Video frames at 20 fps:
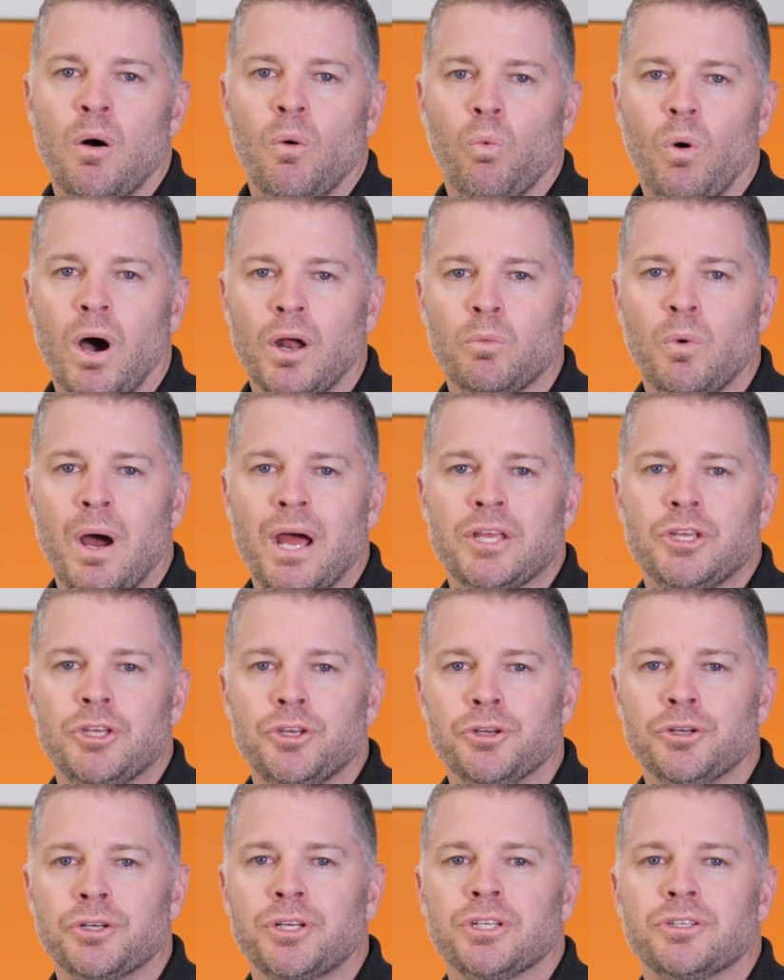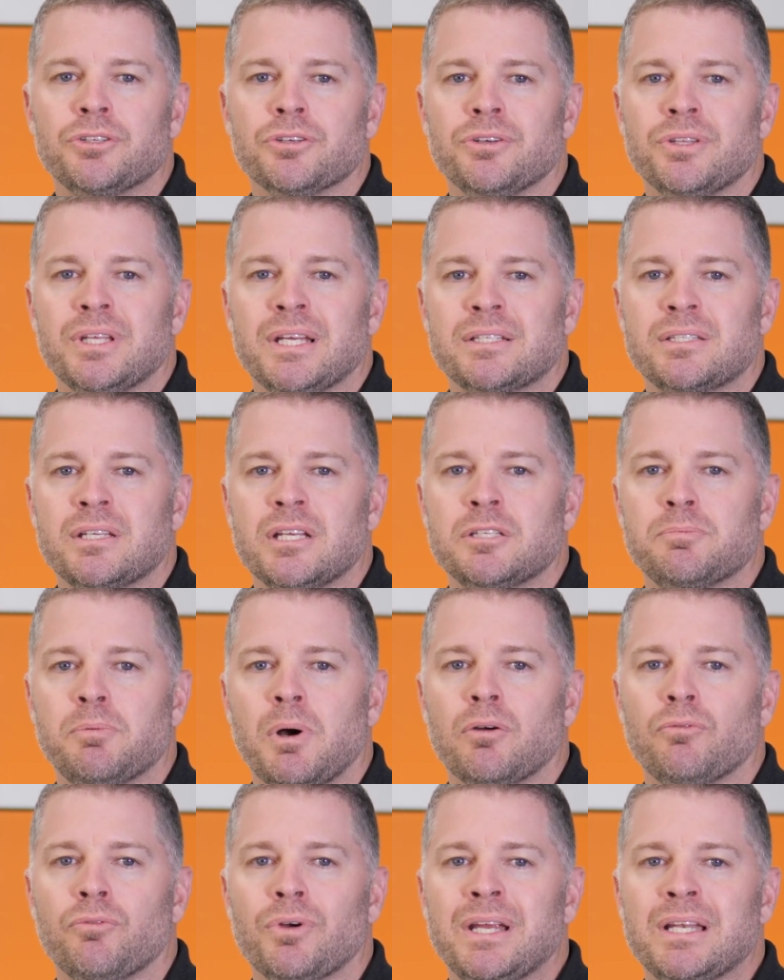One way you can do this is
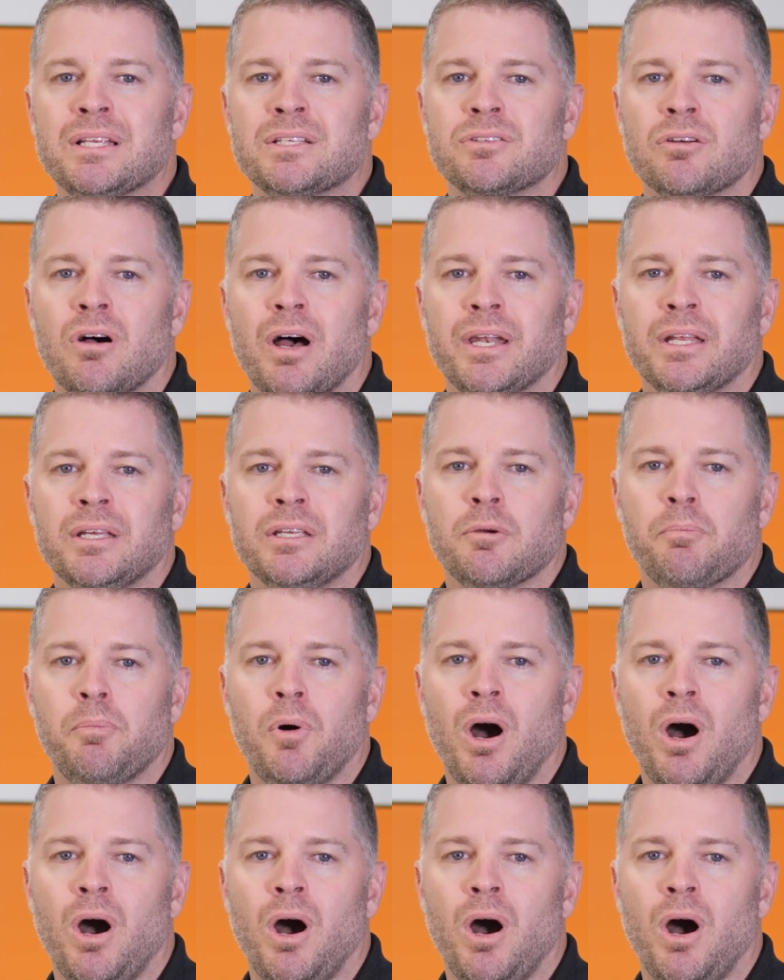by redesigning your